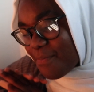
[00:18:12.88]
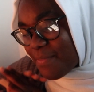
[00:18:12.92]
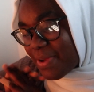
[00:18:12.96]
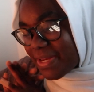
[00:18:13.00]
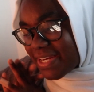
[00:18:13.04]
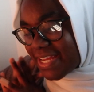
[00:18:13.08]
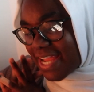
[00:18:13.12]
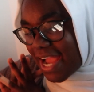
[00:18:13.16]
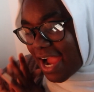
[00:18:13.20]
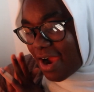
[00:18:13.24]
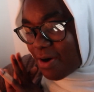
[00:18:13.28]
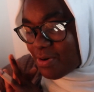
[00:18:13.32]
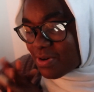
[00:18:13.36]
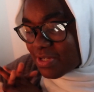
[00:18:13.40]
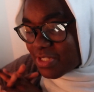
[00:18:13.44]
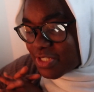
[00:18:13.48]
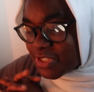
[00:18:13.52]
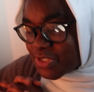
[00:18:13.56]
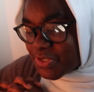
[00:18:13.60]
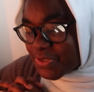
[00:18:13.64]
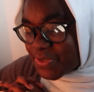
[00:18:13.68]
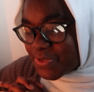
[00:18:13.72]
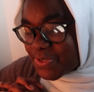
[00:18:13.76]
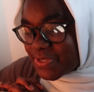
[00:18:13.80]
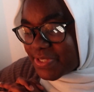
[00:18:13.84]
many hours
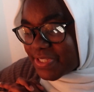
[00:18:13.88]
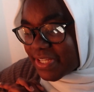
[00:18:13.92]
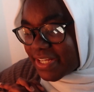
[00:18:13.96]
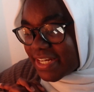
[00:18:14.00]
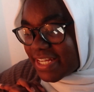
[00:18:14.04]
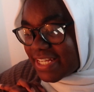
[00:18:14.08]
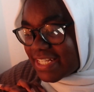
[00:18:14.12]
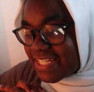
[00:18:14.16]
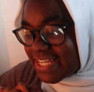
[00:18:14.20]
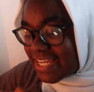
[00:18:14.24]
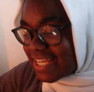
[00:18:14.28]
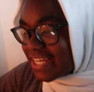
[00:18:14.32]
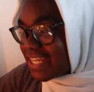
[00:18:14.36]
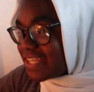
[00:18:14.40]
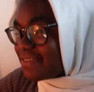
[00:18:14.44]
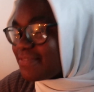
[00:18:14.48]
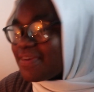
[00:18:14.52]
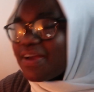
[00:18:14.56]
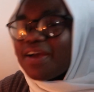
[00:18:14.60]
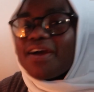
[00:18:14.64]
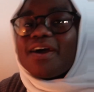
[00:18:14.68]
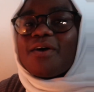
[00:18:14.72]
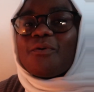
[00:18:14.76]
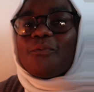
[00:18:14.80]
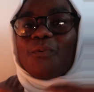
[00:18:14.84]
do you study daily?
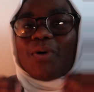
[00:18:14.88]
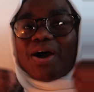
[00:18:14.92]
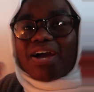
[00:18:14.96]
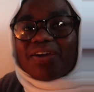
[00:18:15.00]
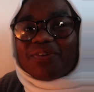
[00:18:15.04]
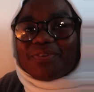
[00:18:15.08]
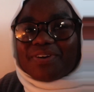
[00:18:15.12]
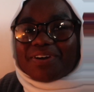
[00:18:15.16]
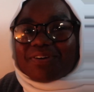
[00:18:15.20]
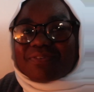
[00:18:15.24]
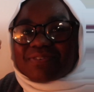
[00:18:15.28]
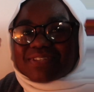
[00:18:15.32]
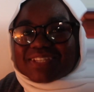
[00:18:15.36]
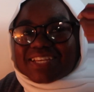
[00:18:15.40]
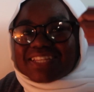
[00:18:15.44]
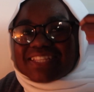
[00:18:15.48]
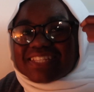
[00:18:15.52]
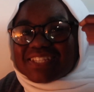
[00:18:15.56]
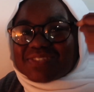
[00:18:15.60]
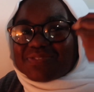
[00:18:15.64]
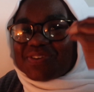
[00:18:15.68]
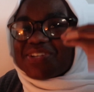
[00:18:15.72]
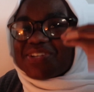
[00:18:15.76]
Why do I always get this